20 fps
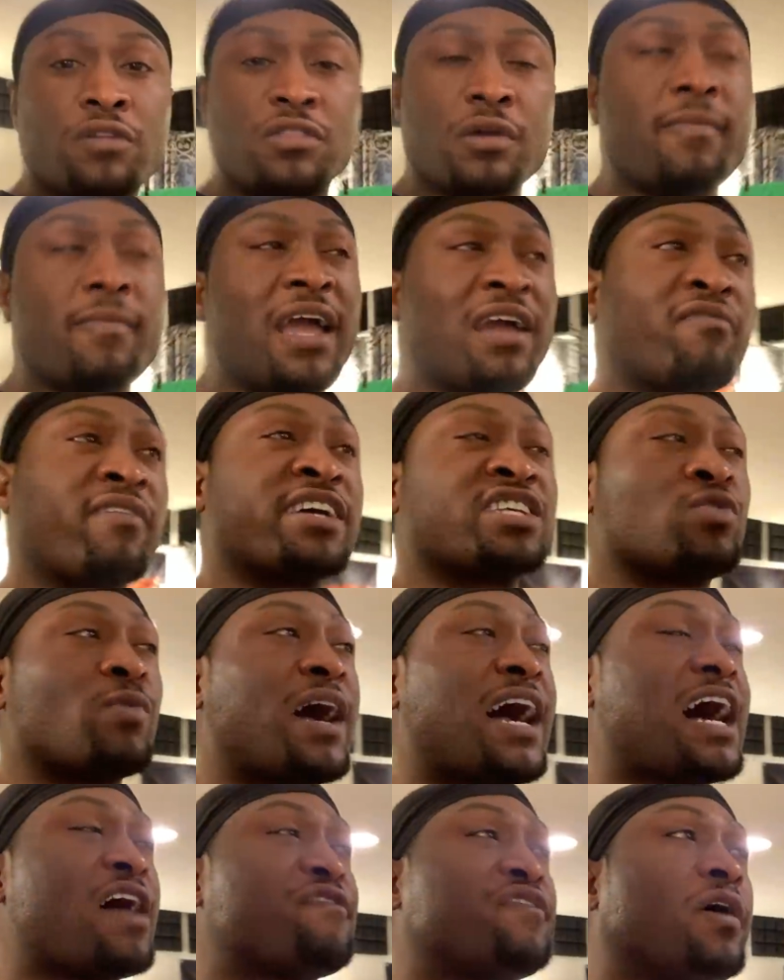The main reason
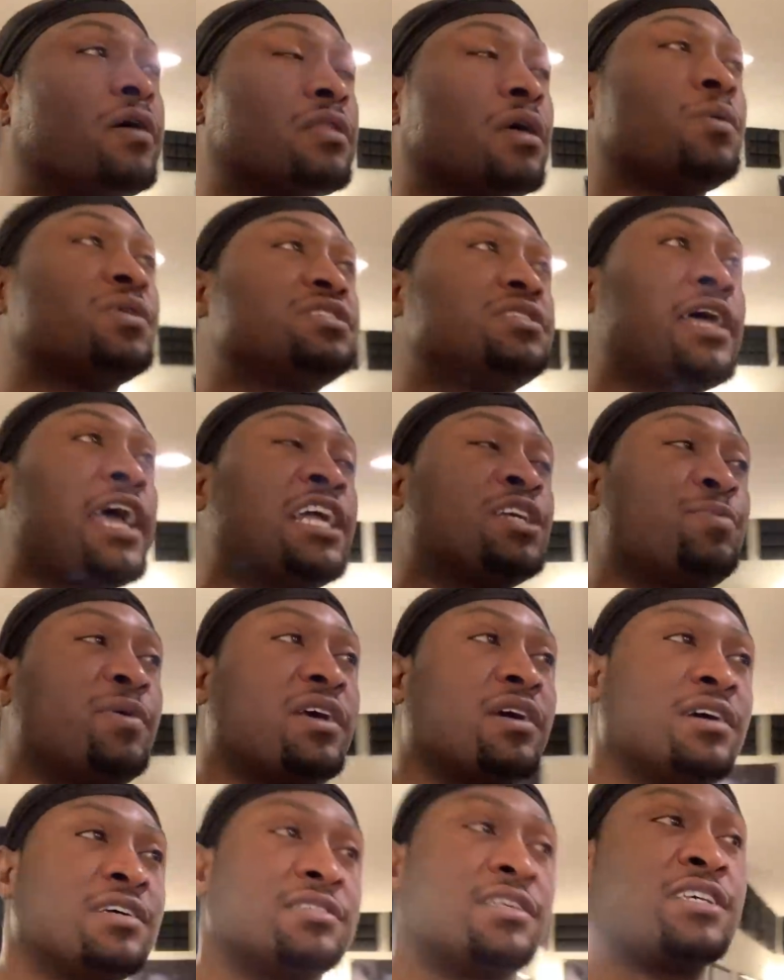why I felt it was staged
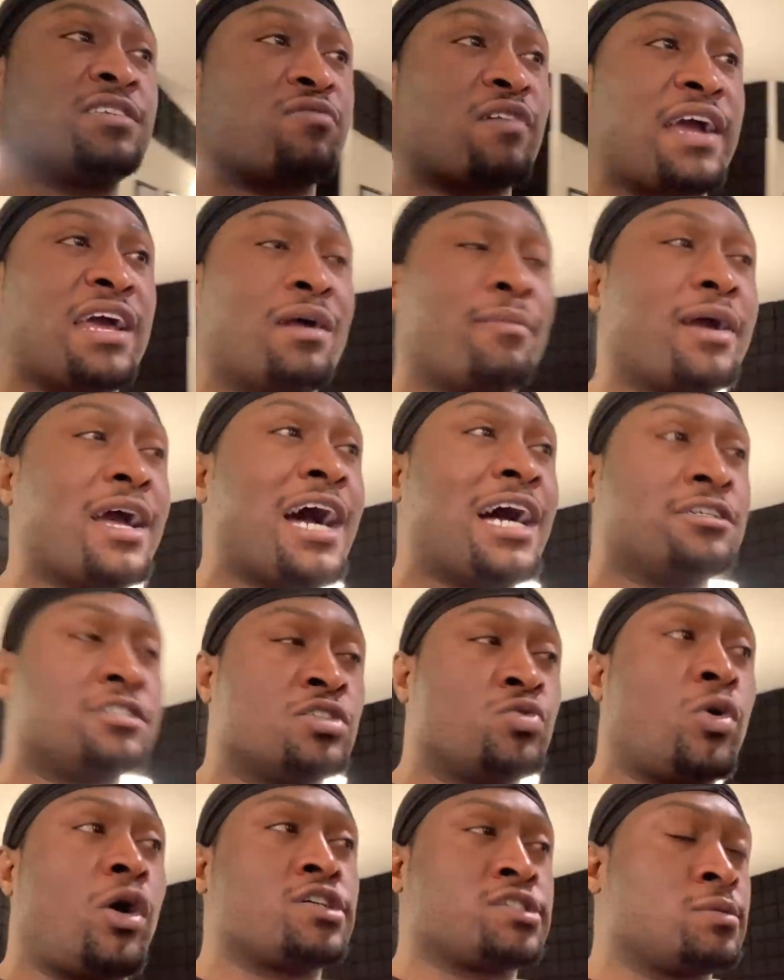because this random guy
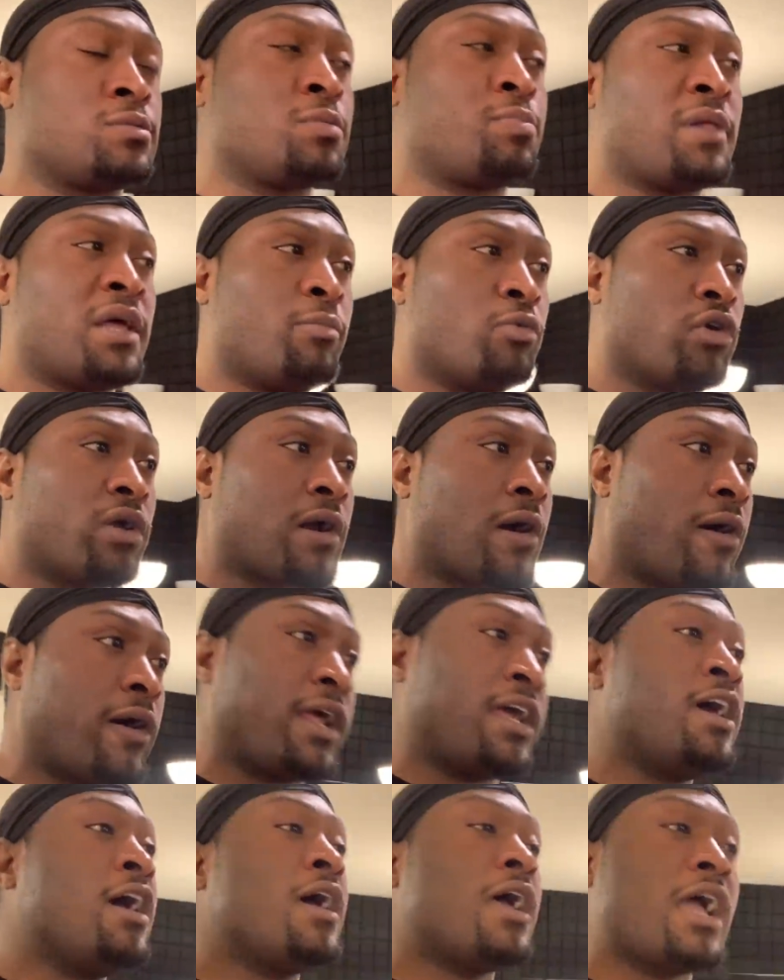just walks up to Playboi
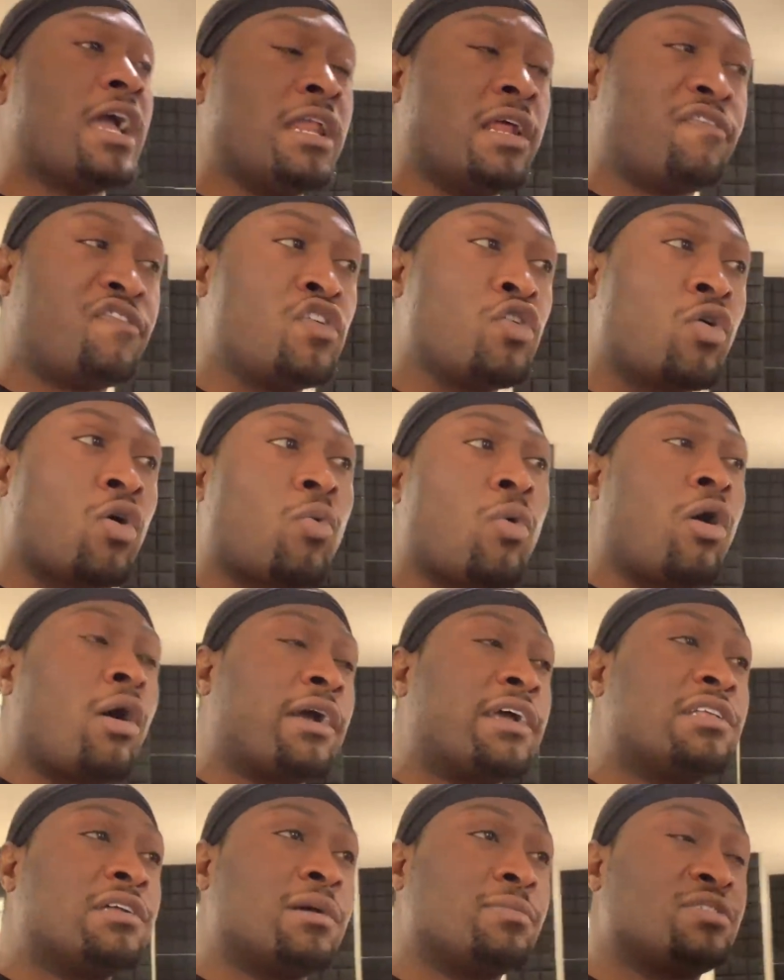Carti, and if you were
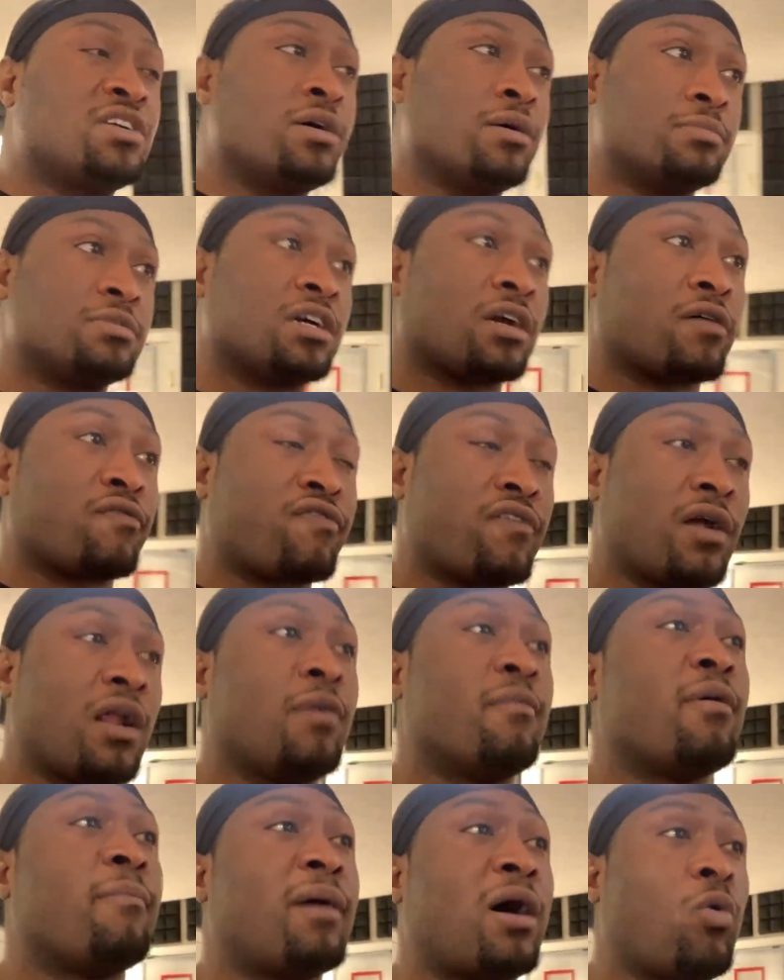walking up to him to confront
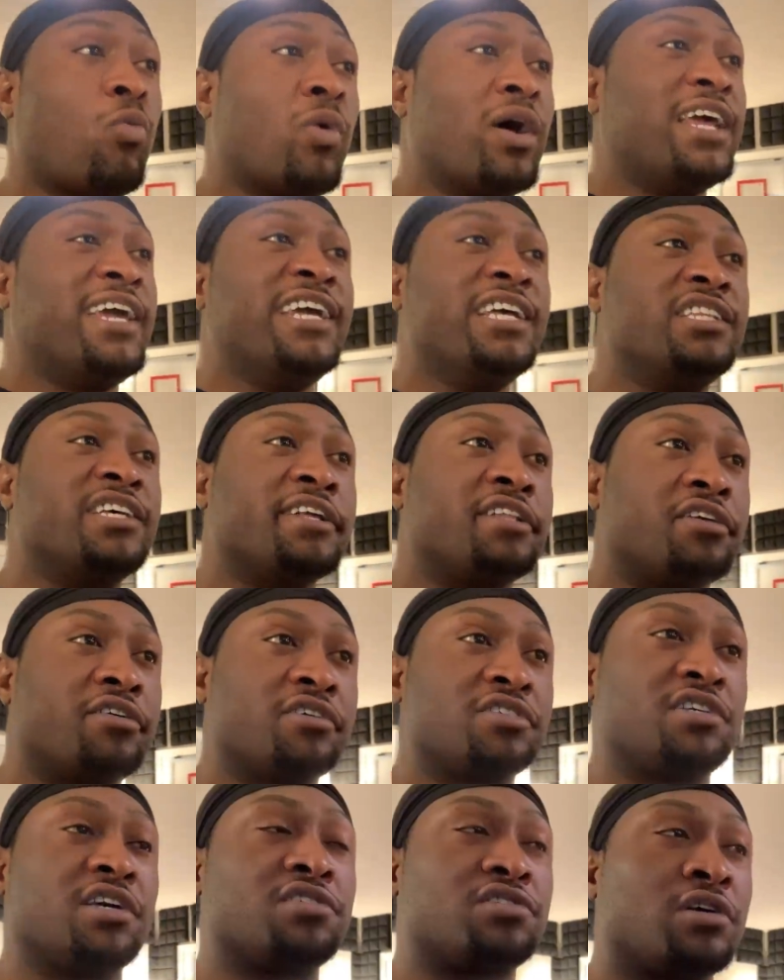him about what he did to
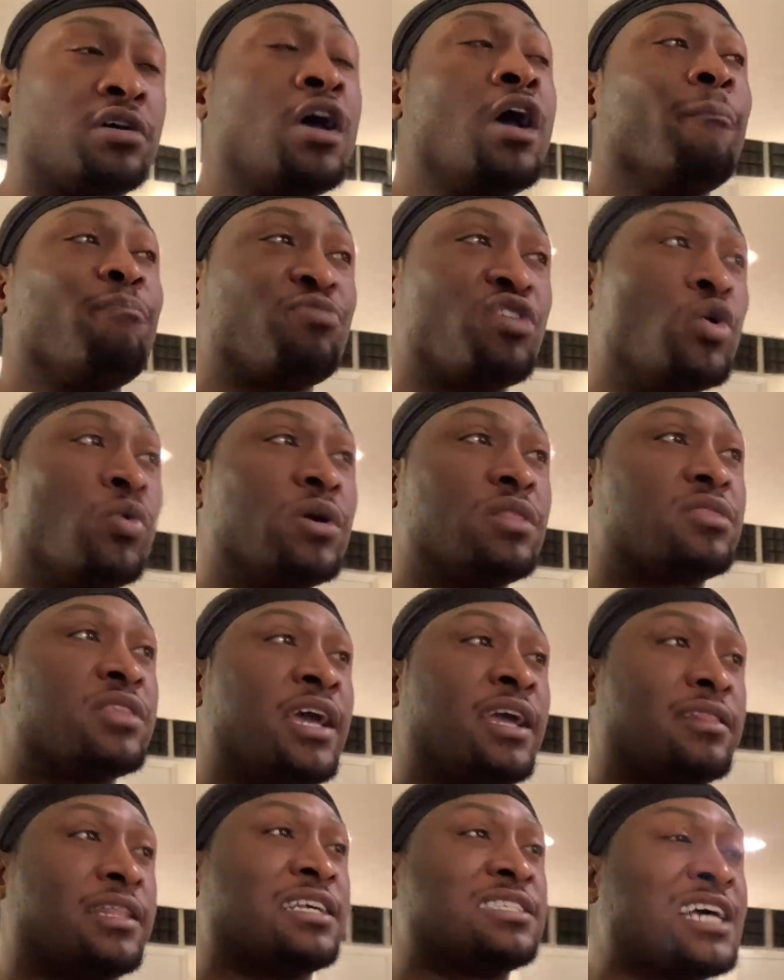your sister, you would
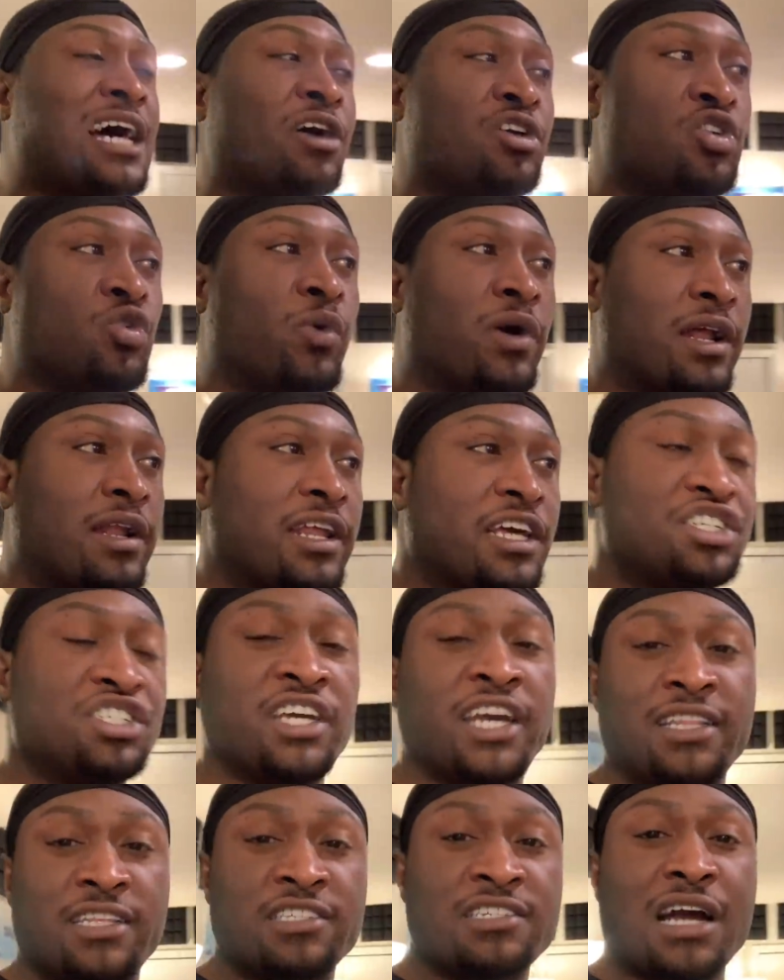think that's how you would initiate this